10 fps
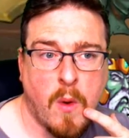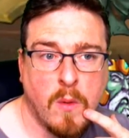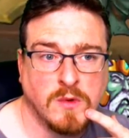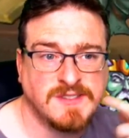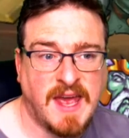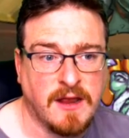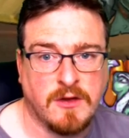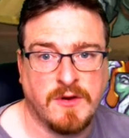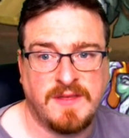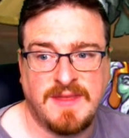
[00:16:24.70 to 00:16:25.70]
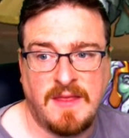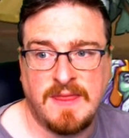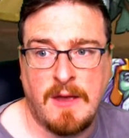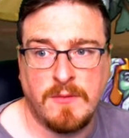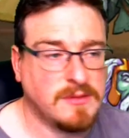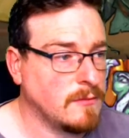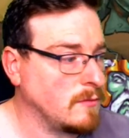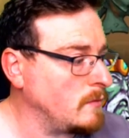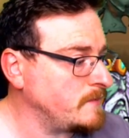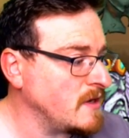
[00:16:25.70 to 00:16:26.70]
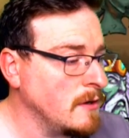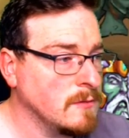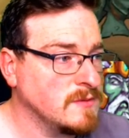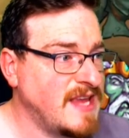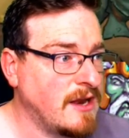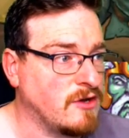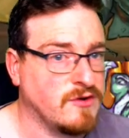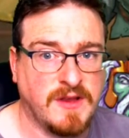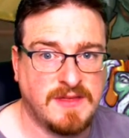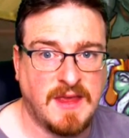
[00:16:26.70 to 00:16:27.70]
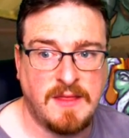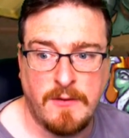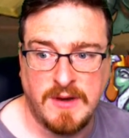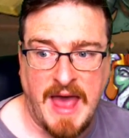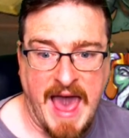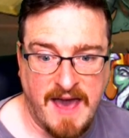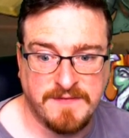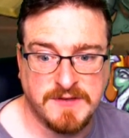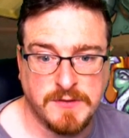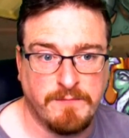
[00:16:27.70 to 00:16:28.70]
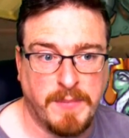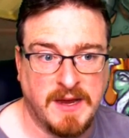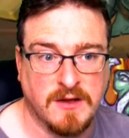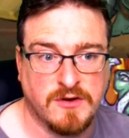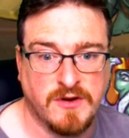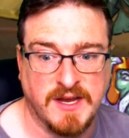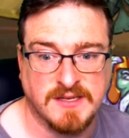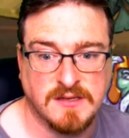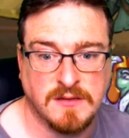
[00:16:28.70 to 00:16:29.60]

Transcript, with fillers: Was that a crit then? That would, oops. Was that a crit then? That would have to have been a crit.